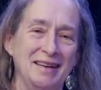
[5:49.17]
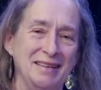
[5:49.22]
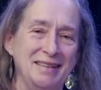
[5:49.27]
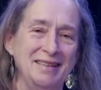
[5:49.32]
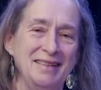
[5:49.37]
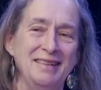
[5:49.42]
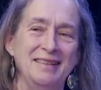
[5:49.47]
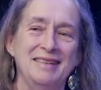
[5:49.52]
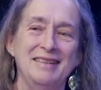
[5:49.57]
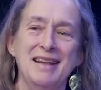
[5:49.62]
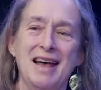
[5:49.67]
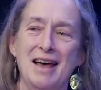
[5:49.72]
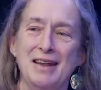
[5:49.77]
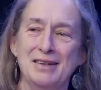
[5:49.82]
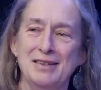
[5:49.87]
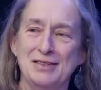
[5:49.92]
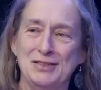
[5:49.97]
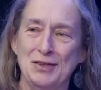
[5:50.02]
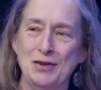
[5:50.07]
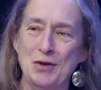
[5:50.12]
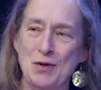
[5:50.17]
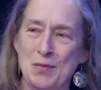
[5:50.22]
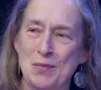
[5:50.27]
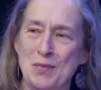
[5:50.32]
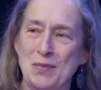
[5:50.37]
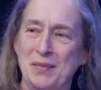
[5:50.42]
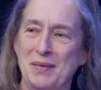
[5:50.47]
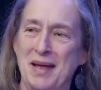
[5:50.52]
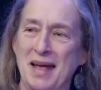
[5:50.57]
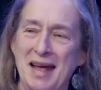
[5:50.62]
and not
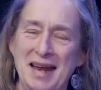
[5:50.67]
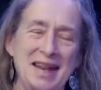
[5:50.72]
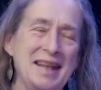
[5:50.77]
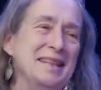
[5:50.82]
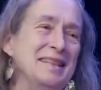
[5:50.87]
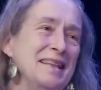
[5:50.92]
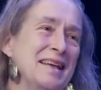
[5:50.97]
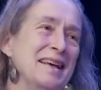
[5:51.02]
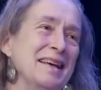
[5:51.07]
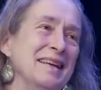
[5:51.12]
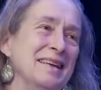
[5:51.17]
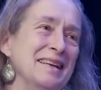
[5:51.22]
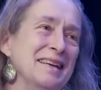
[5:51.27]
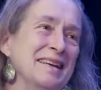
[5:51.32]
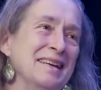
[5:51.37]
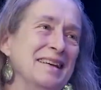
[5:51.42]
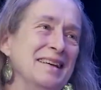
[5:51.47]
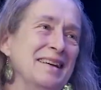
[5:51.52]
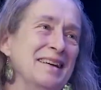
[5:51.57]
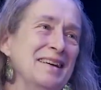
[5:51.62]
assume anything